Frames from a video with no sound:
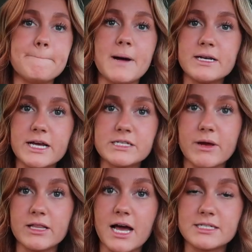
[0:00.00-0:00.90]
Monday is
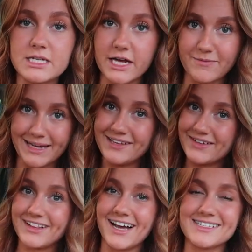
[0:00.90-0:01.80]
my last day of my
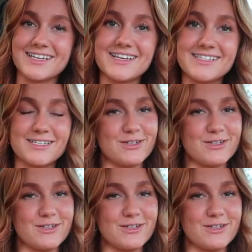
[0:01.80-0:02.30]
even classes.